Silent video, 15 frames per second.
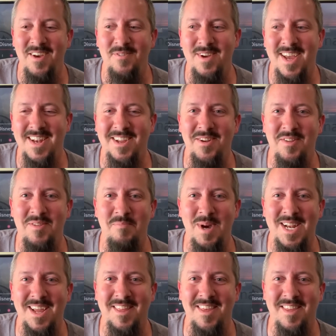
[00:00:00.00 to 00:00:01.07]
we had to use the
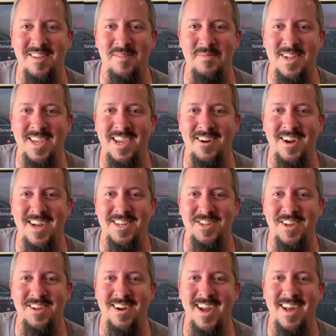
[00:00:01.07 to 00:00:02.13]
buddy system to carry each
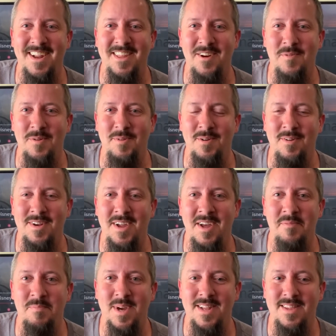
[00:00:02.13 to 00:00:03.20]
other out of there when we were
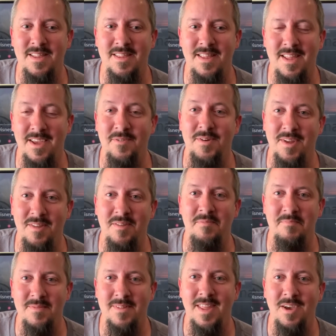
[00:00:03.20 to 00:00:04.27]
done, but it was
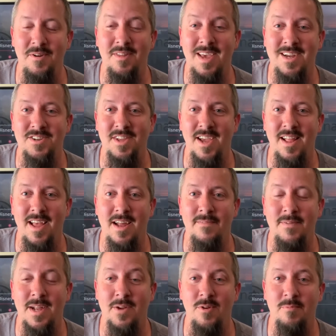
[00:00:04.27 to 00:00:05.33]
actually a lot of
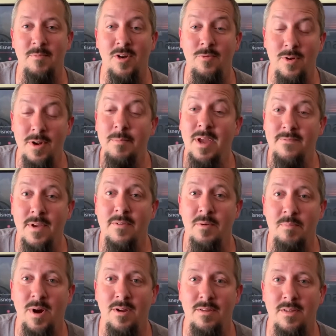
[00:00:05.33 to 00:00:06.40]
fun. It was one of my
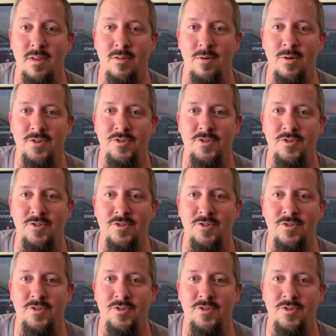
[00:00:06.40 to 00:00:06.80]
favorite parts of this whole